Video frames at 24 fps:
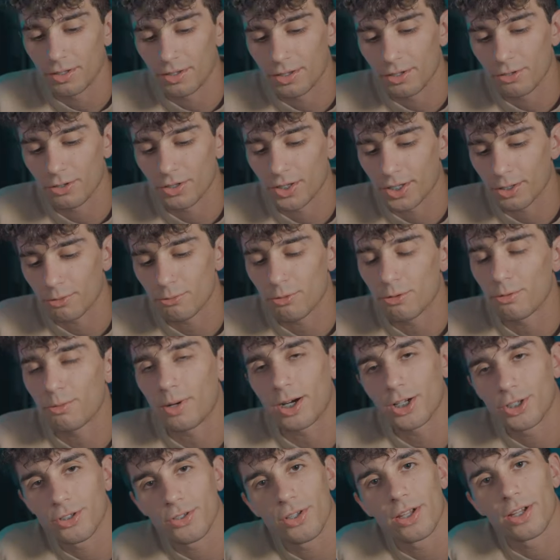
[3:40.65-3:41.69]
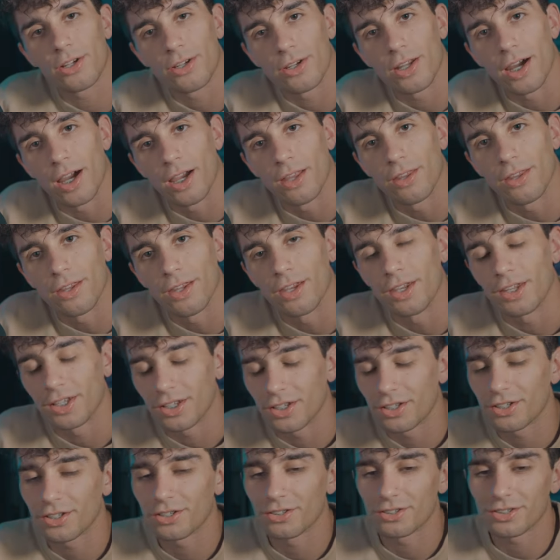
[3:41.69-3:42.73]
They were like, well, why'd you let her die then?
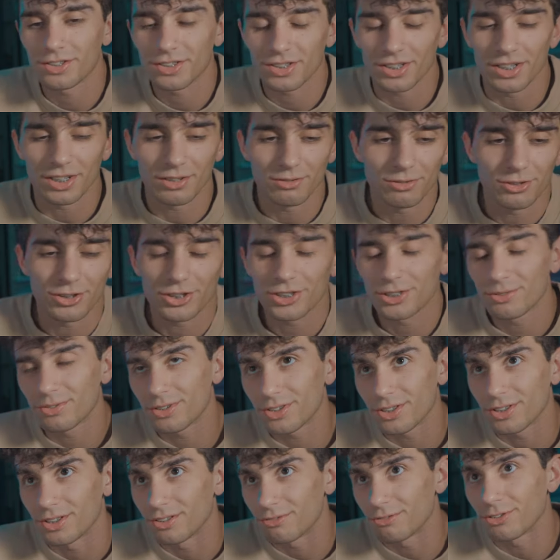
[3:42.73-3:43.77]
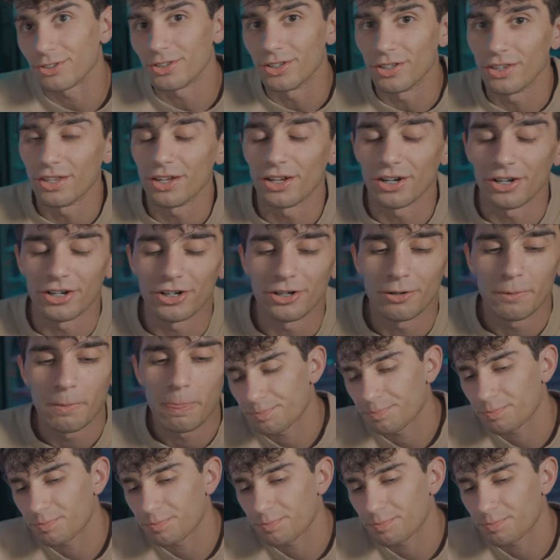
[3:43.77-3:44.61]
You know, and it's like, well, she wasn't really there.